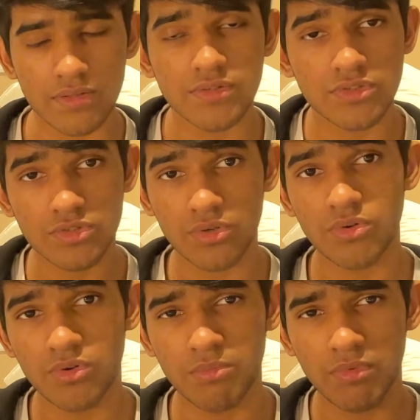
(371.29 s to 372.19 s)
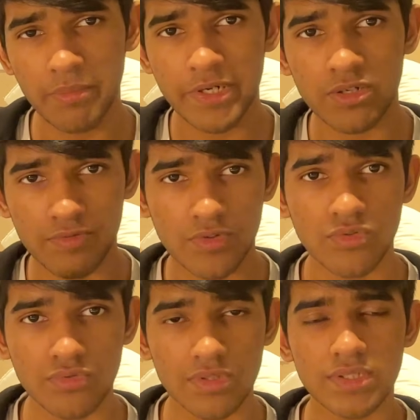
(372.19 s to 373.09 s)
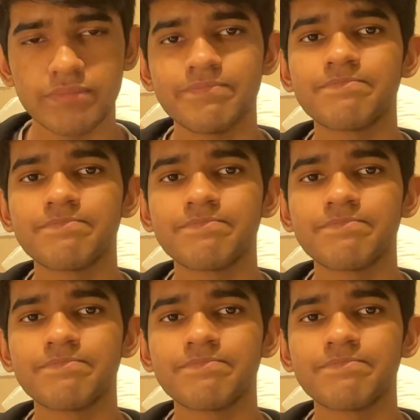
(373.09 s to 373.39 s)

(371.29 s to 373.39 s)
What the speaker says: So, moment of truth.